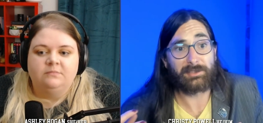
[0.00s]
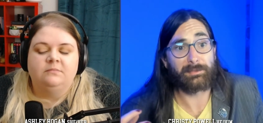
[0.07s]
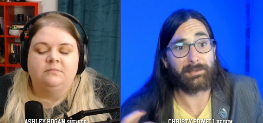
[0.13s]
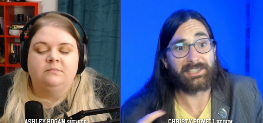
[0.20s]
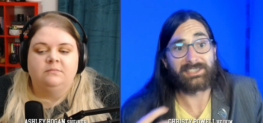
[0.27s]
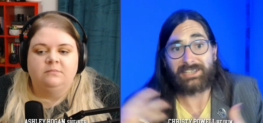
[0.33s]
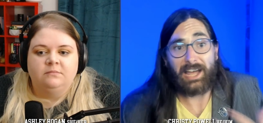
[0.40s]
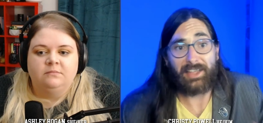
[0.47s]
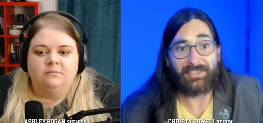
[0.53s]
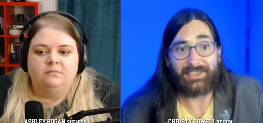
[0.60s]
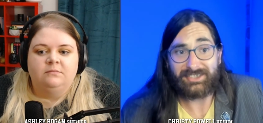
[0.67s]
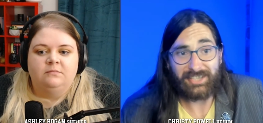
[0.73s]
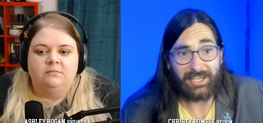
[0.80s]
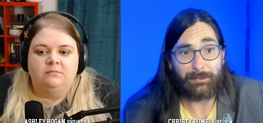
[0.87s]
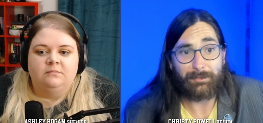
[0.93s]
Speaker 1: is not the
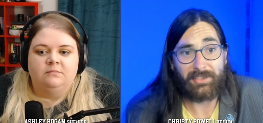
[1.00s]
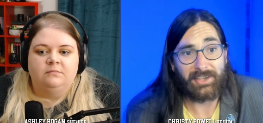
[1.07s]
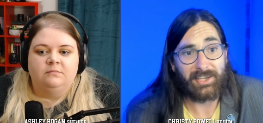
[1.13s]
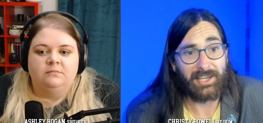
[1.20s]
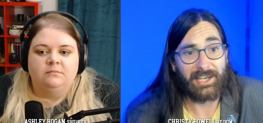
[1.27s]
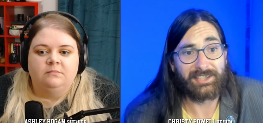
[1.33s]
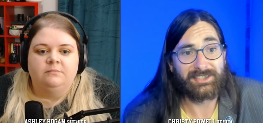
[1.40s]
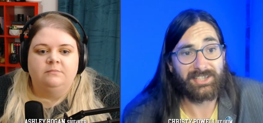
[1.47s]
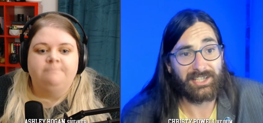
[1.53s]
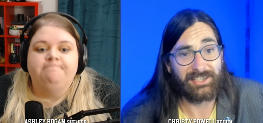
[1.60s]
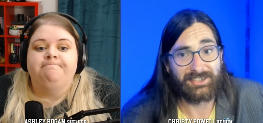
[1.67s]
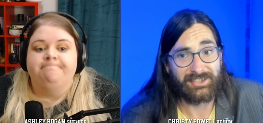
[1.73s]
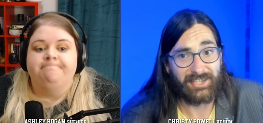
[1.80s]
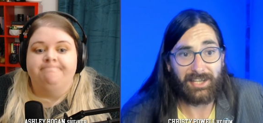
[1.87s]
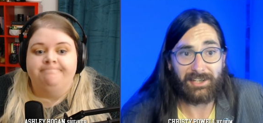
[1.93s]
same thing as
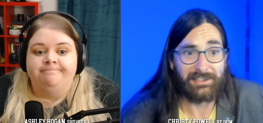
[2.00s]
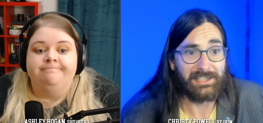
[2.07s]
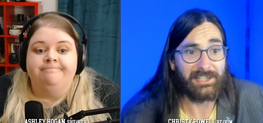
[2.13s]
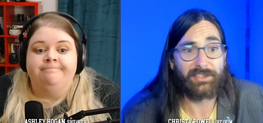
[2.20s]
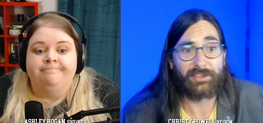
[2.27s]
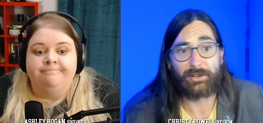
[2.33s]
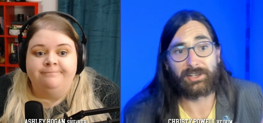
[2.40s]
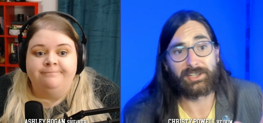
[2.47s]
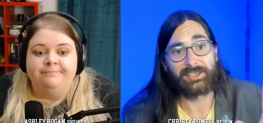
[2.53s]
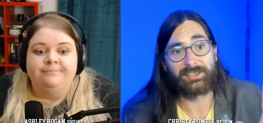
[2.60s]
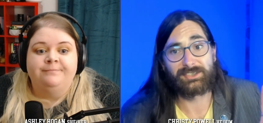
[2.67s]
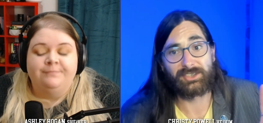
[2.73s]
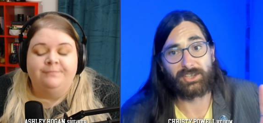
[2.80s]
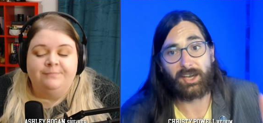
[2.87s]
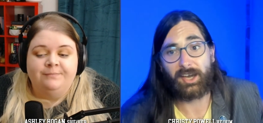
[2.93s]
consent. Mm-hmm. Neither
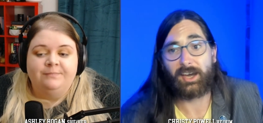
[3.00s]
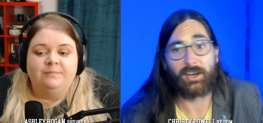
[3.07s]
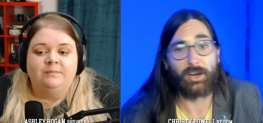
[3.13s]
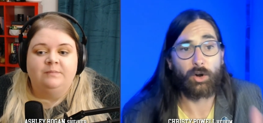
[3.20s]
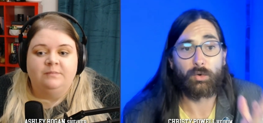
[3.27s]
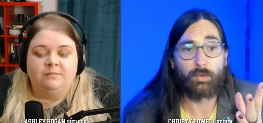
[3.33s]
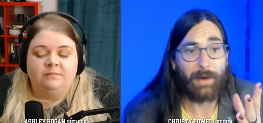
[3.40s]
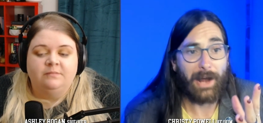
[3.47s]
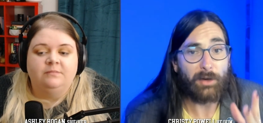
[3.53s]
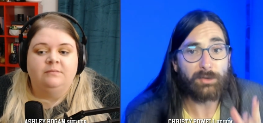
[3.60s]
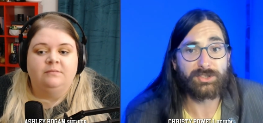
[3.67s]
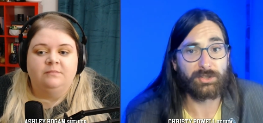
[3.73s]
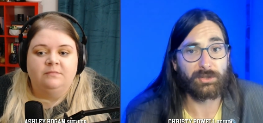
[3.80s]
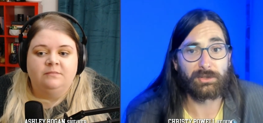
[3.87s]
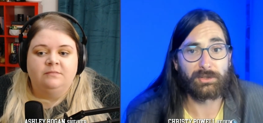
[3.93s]
is uh,
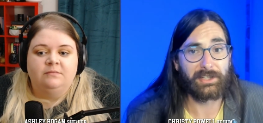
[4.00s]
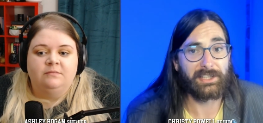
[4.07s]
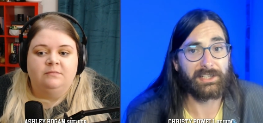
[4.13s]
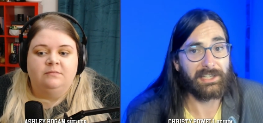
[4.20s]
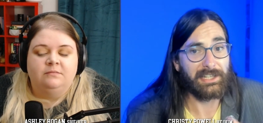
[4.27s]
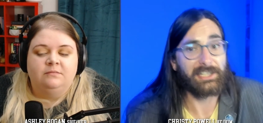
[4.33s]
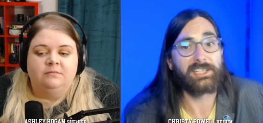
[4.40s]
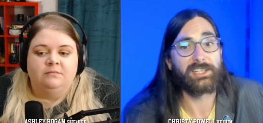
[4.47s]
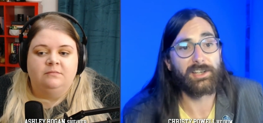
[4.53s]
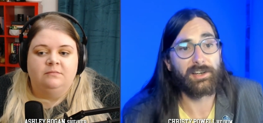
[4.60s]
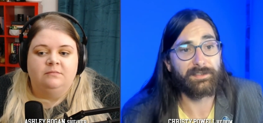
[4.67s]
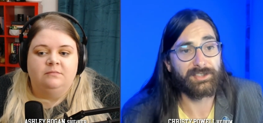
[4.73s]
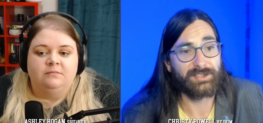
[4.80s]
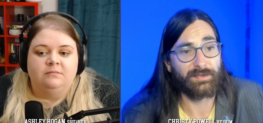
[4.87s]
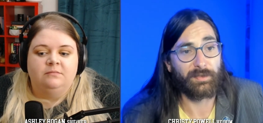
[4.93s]
arousal in any
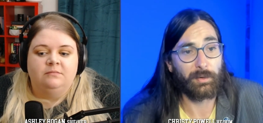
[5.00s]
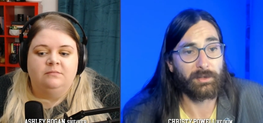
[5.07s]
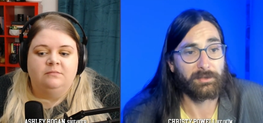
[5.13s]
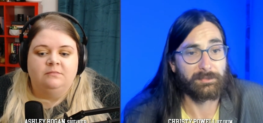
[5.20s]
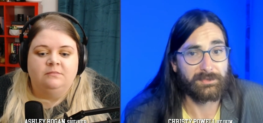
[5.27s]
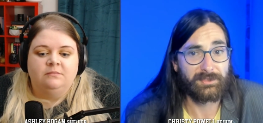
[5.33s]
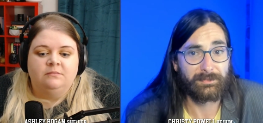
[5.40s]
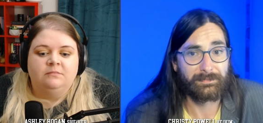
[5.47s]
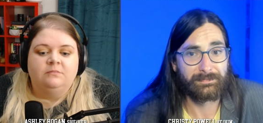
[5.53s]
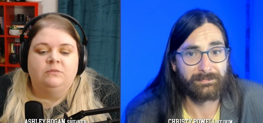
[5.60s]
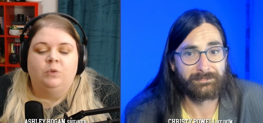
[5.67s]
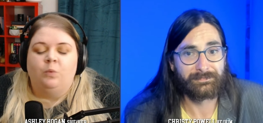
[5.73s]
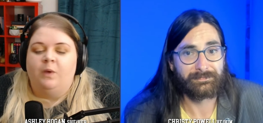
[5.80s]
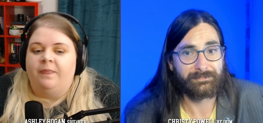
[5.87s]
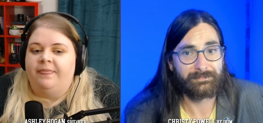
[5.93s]
of its forms.
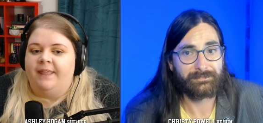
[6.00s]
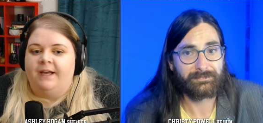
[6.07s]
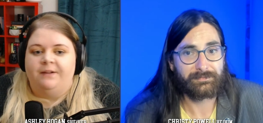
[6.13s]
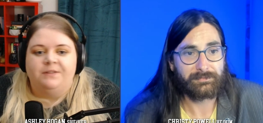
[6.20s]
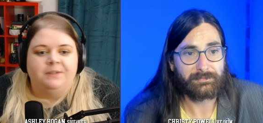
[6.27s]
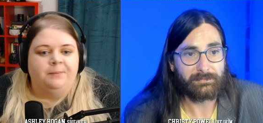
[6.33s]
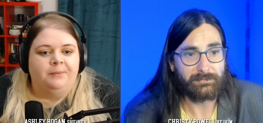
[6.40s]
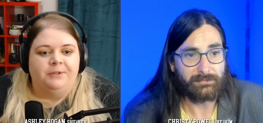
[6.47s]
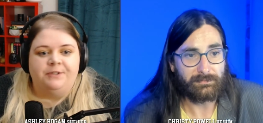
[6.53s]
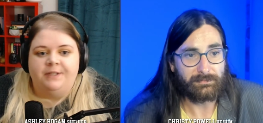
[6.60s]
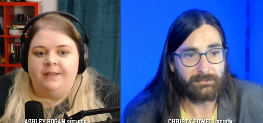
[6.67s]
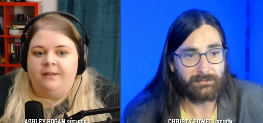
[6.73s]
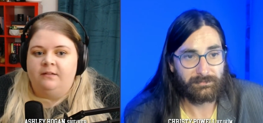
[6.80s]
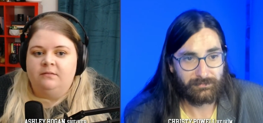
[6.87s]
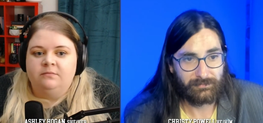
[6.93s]

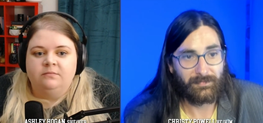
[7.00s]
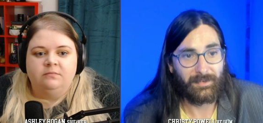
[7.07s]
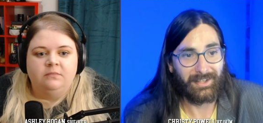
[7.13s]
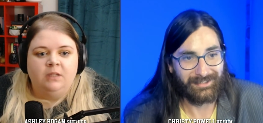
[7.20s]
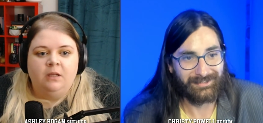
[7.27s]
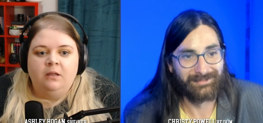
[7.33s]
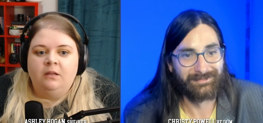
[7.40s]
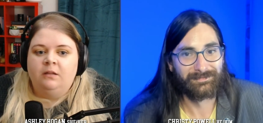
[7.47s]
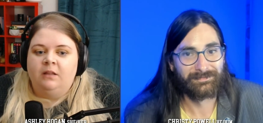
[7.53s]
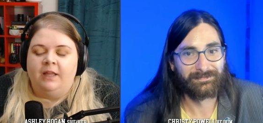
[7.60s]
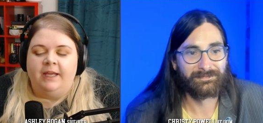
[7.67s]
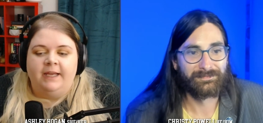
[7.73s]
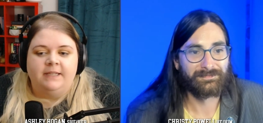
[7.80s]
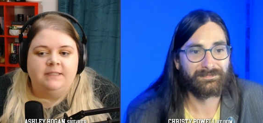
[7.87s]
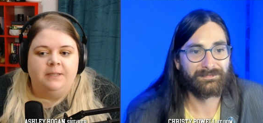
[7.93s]
Speaker 2: 1000%.
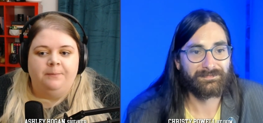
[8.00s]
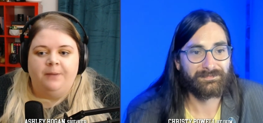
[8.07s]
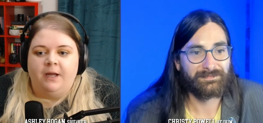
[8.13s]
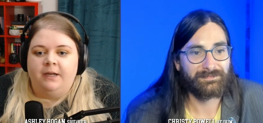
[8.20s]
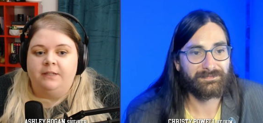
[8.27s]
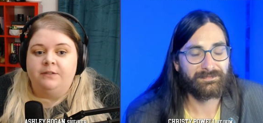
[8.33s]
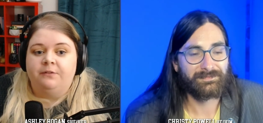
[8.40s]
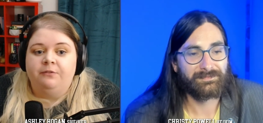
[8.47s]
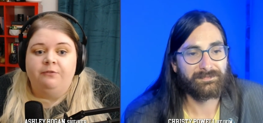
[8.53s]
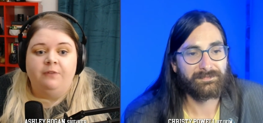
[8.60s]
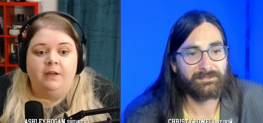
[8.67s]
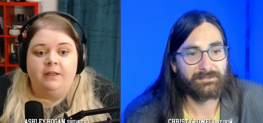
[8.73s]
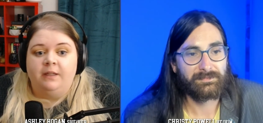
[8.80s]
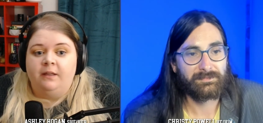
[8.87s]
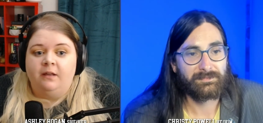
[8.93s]
Like I said, bodies are
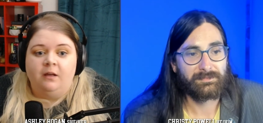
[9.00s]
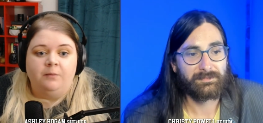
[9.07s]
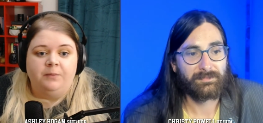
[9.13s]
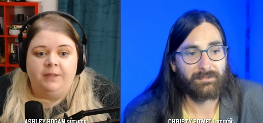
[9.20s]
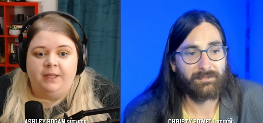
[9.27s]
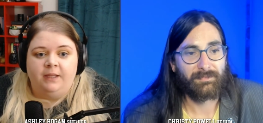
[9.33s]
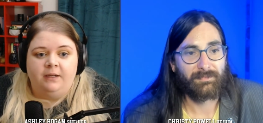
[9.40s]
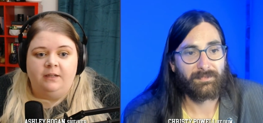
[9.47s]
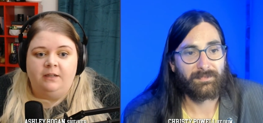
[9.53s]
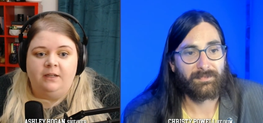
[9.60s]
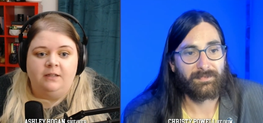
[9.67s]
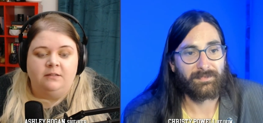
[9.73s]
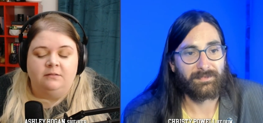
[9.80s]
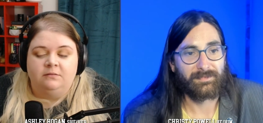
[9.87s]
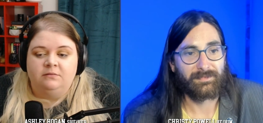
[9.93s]
fucking complicated.
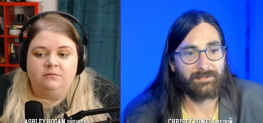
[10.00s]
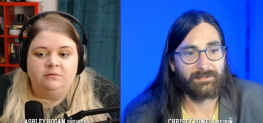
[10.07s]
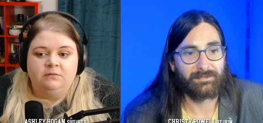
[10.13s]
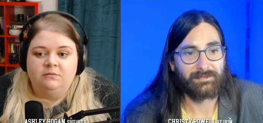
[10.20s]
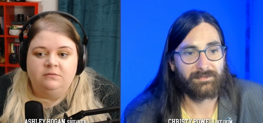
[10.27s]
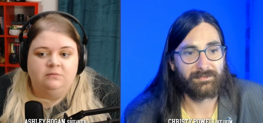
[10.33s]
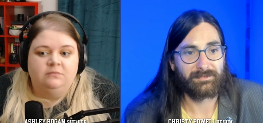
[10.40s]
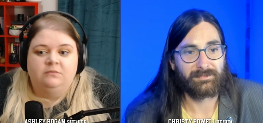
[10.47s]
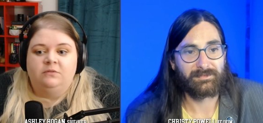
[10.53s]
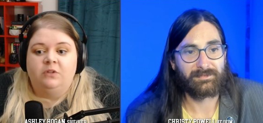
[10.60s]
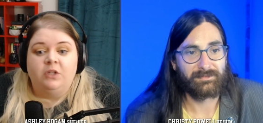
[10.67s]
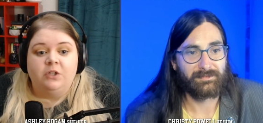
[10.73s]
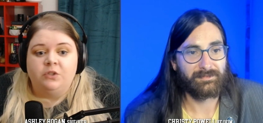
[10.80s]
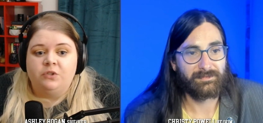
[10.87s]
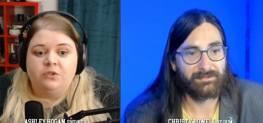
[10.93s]
And
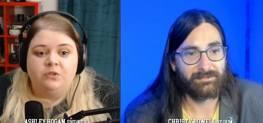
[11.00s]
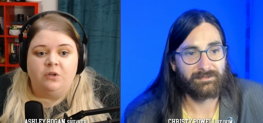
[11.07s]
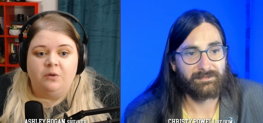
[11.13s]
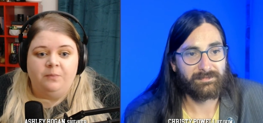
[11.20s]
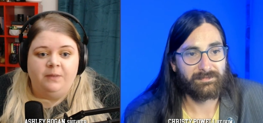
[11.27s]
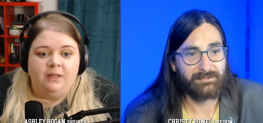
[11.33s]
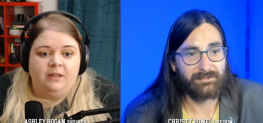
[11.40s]
there's so many